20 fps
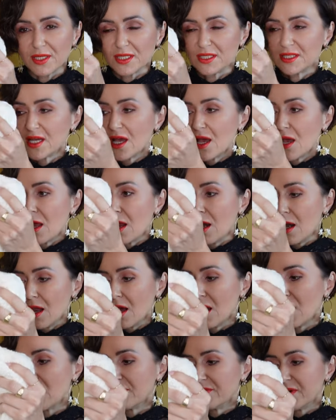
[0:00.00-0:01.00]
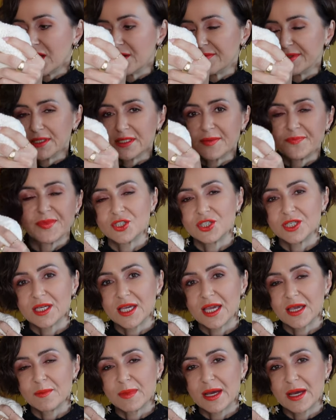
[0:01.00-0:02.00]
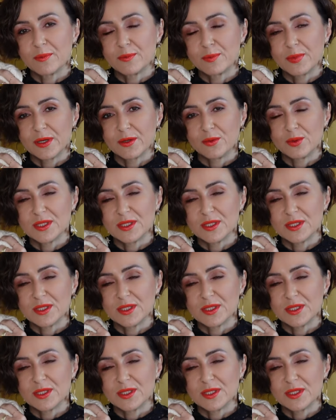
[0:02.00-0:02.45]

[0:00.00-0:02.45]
it. Love it. She came up